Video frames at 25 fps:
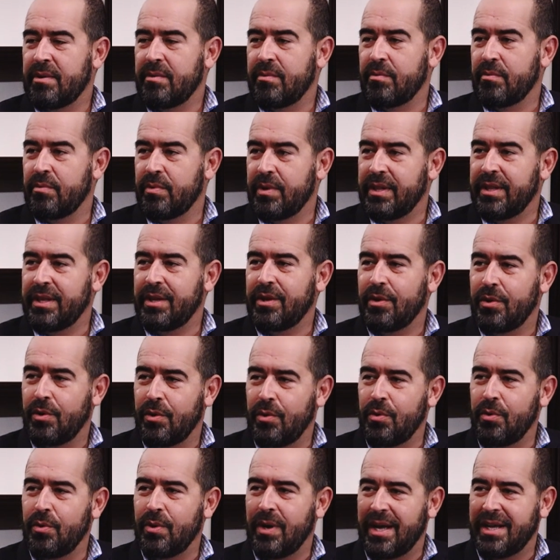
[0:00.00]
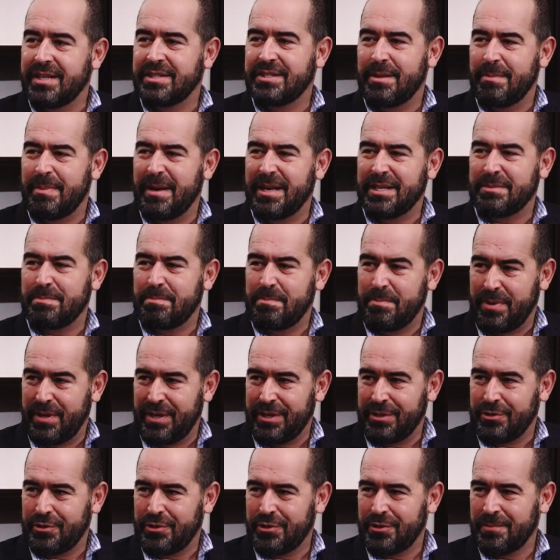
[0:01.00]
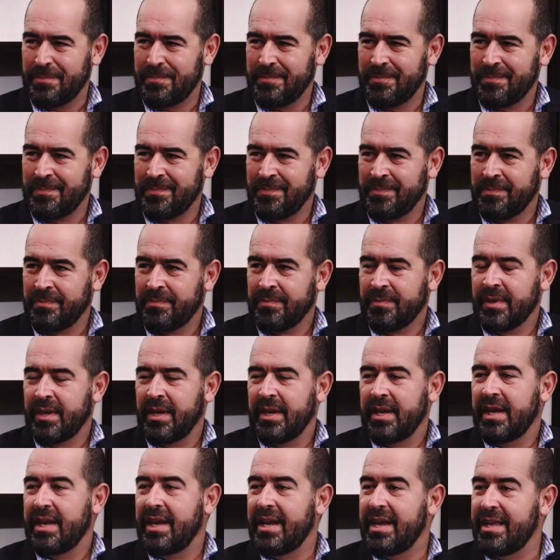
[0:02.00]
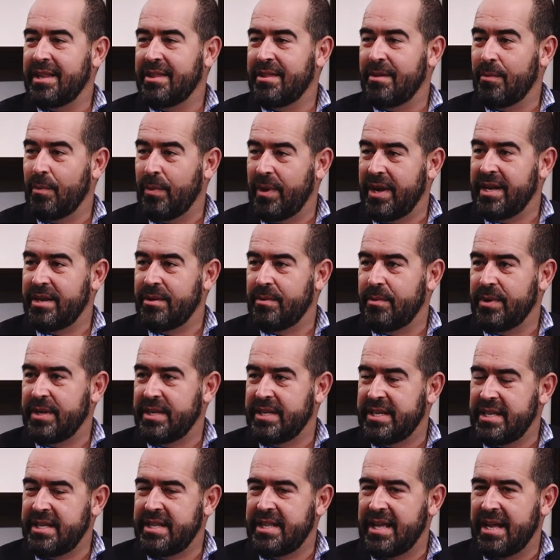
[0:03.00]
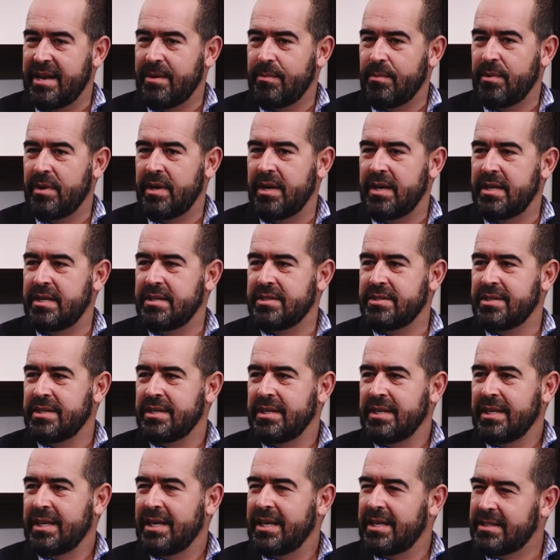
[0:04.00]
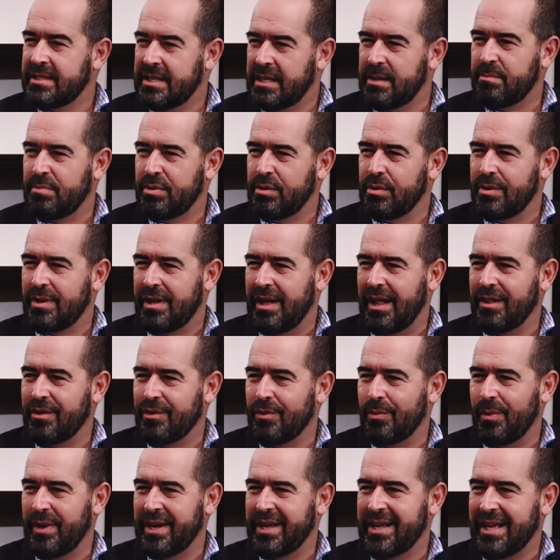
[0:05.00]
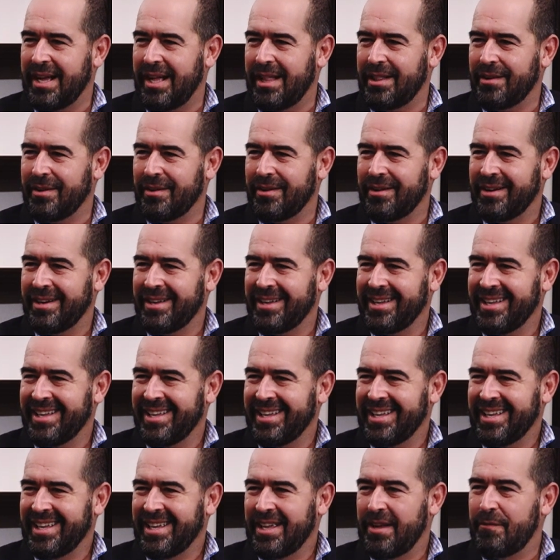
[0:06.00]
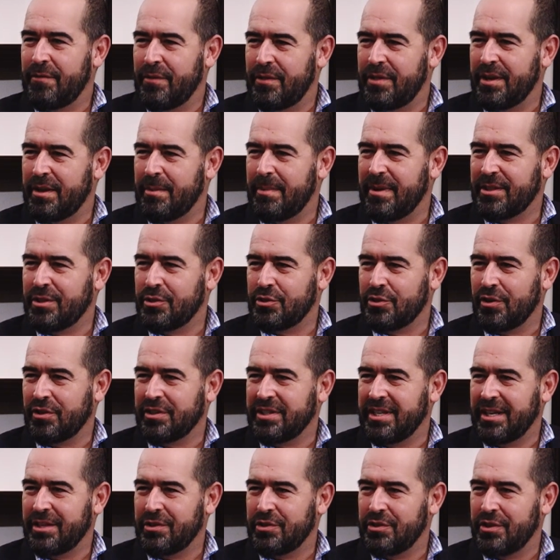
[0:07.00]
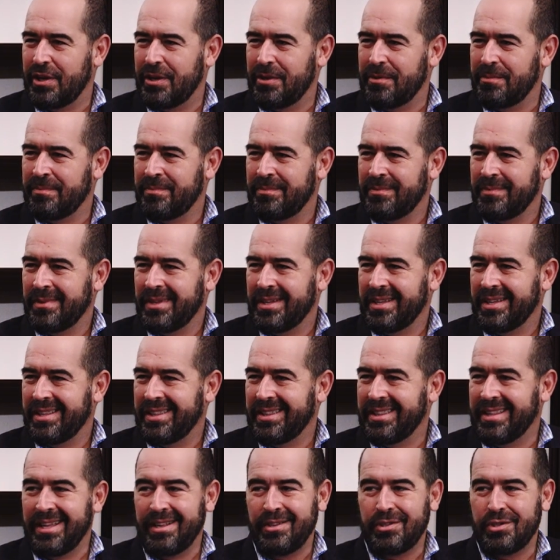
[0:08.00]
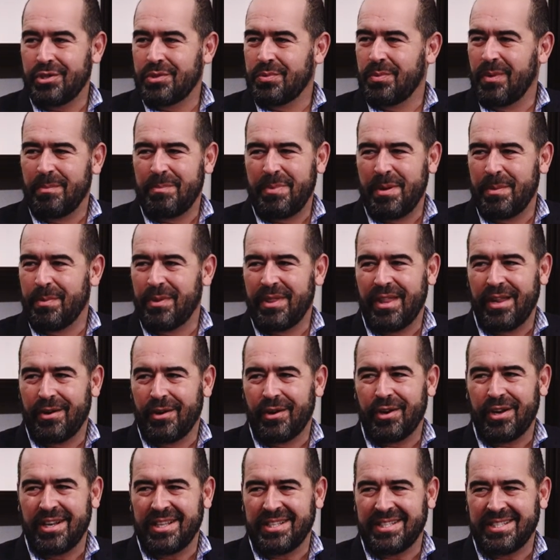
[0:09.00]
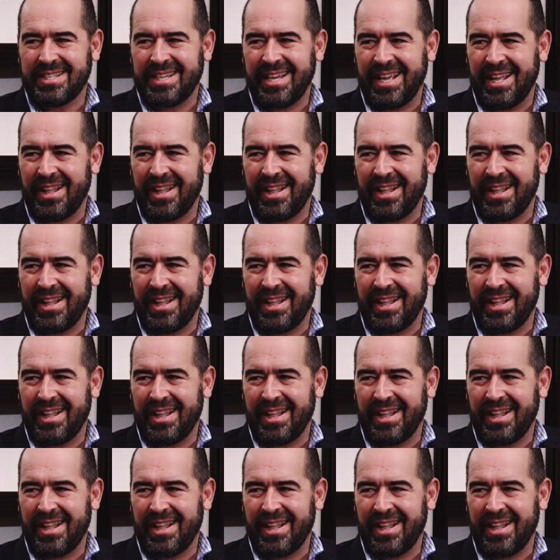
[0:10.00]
but really who has the best pitch. And the way that we did that was, it's like blue collar, white collar. If you think about the Shark Tank show, they just want people that are going to